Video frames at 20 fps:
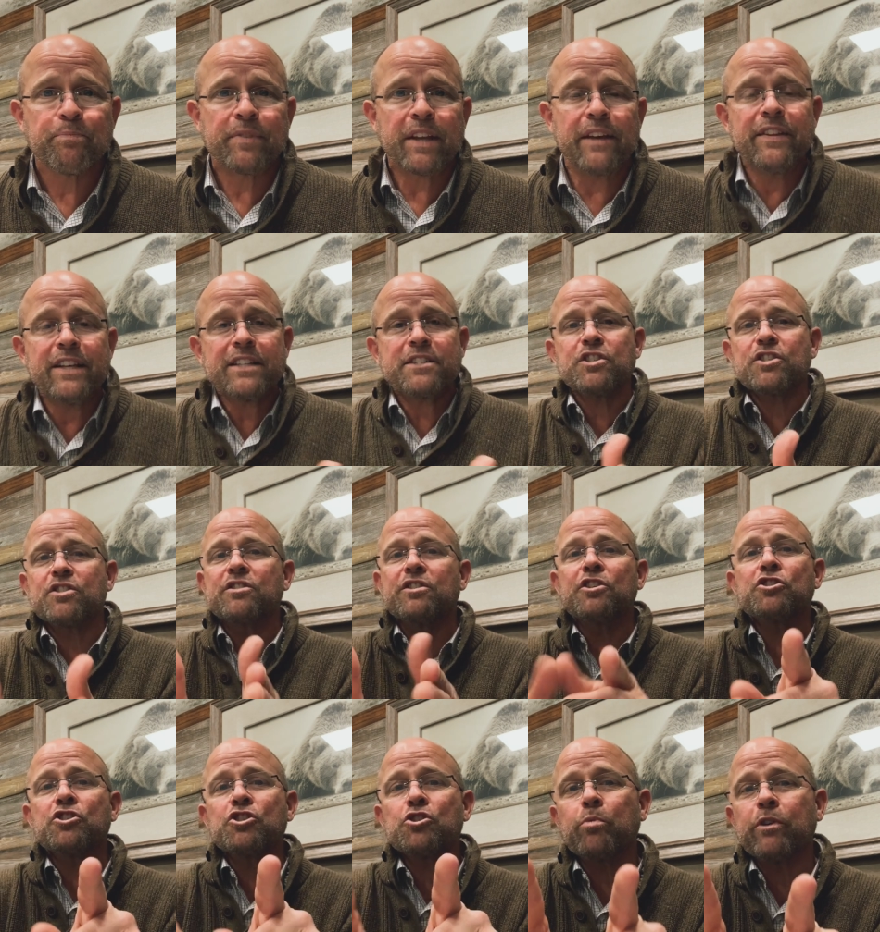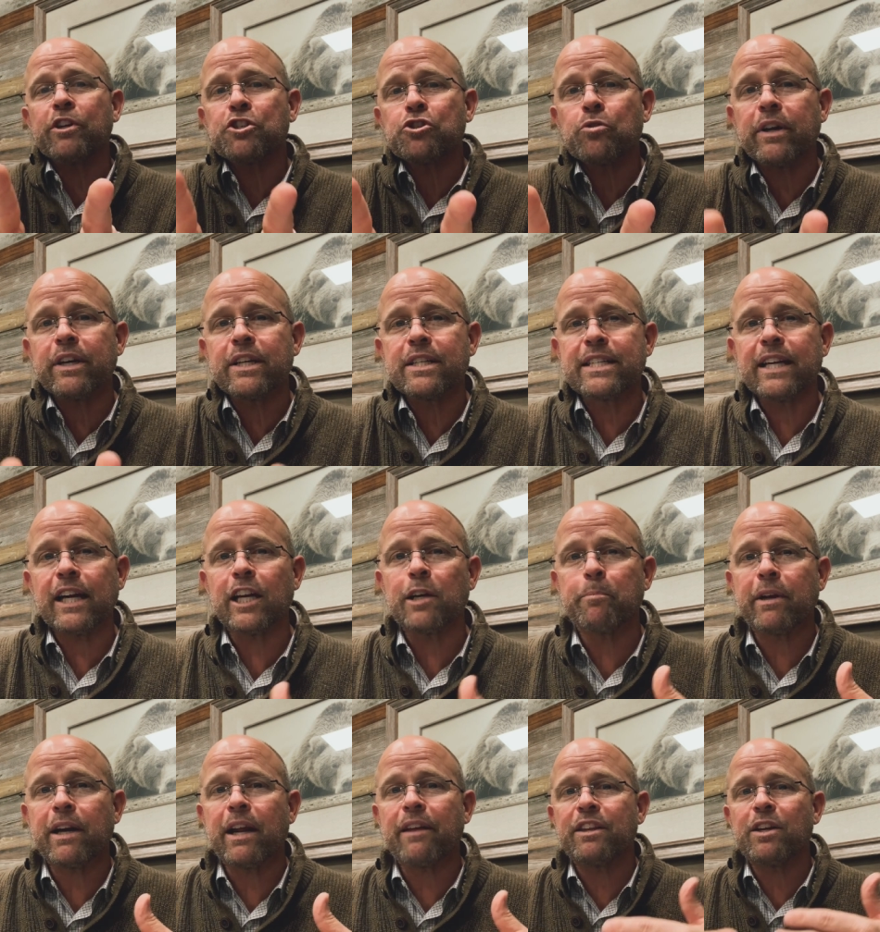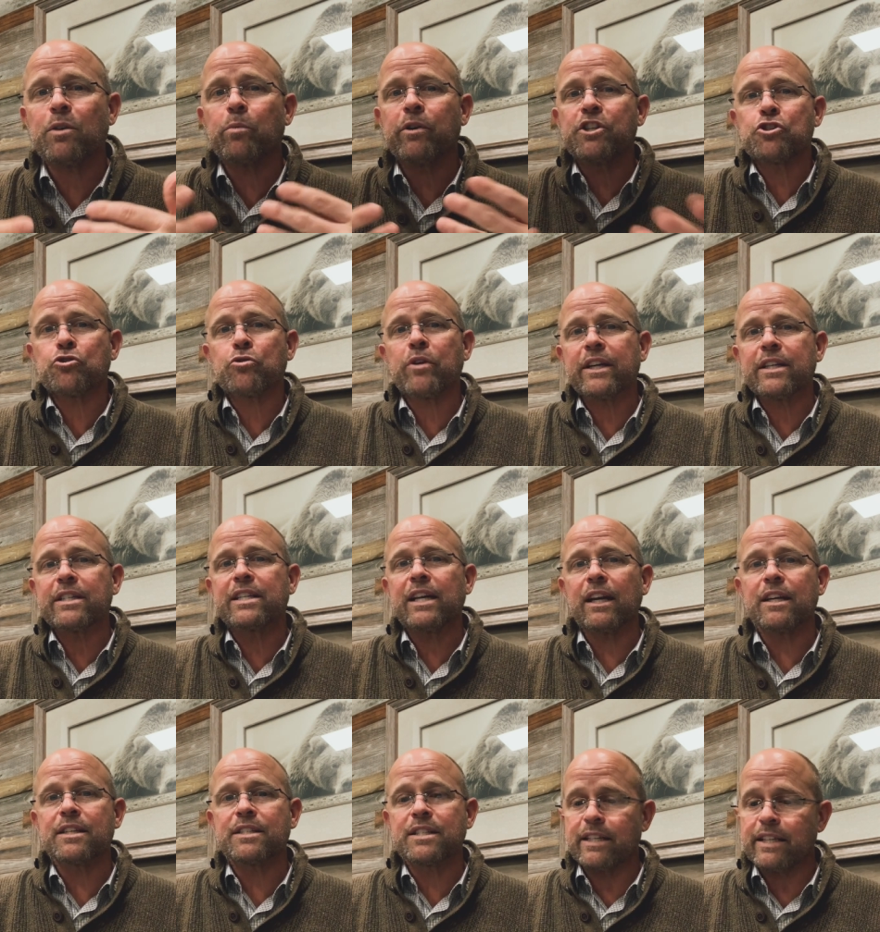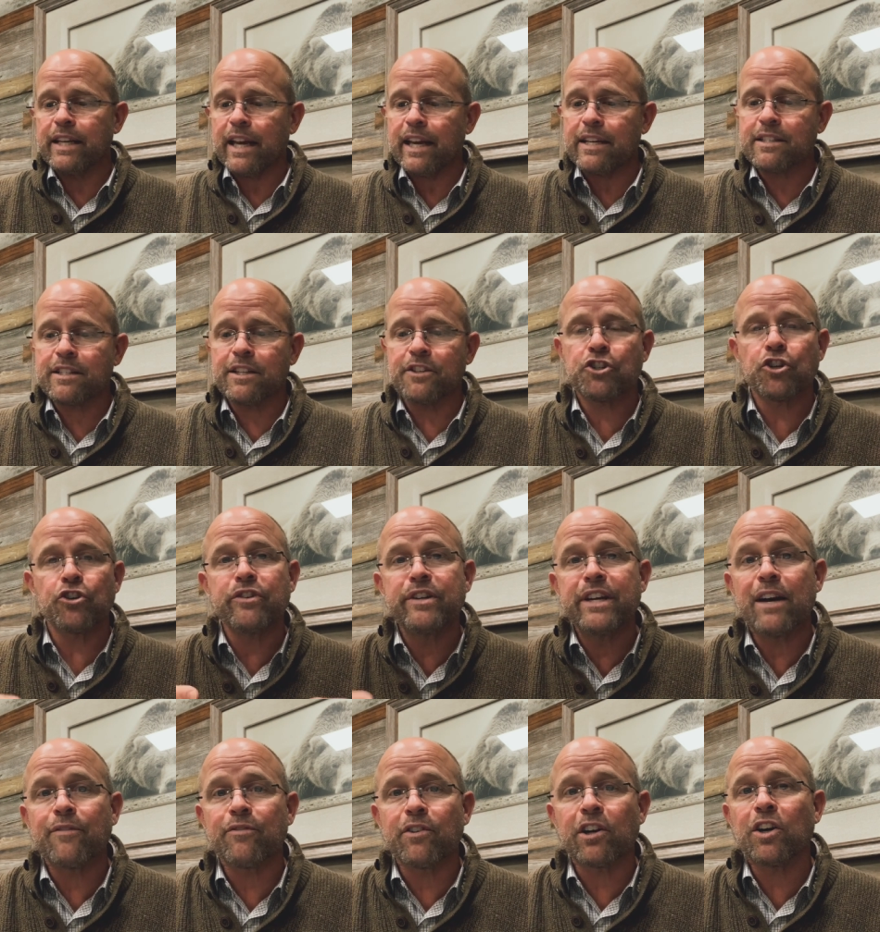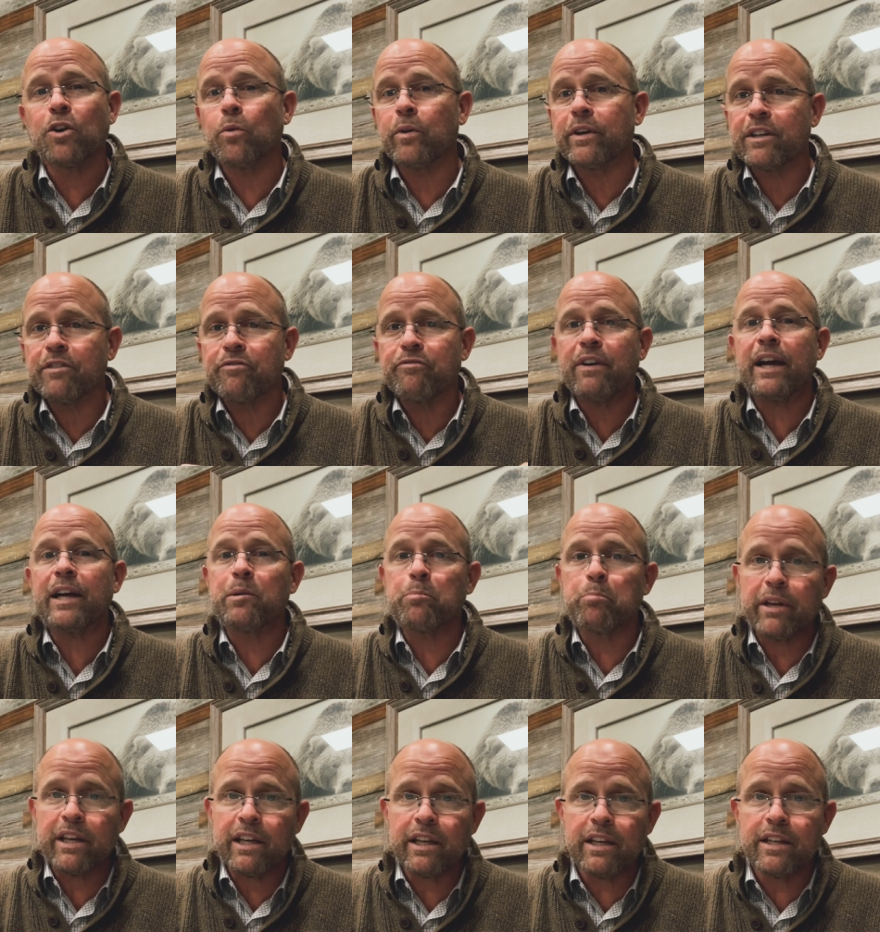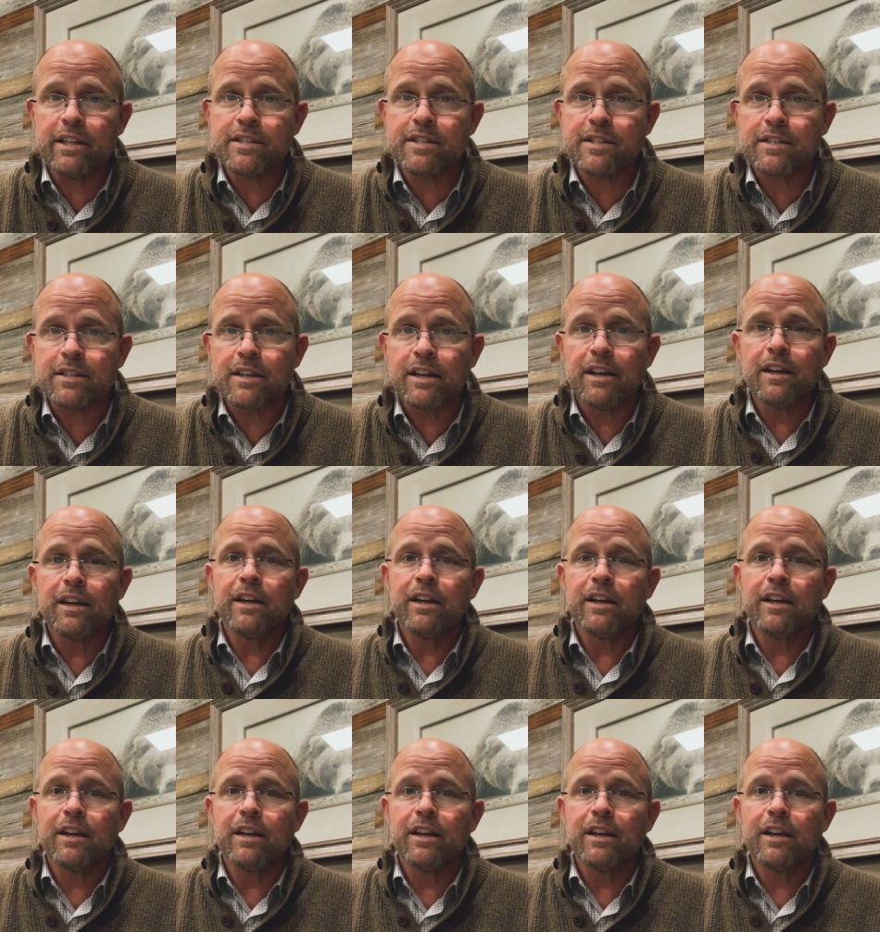And this is, this is what he's trying to tell him. And I think what he's trying to tell us today is that you're never going to find peace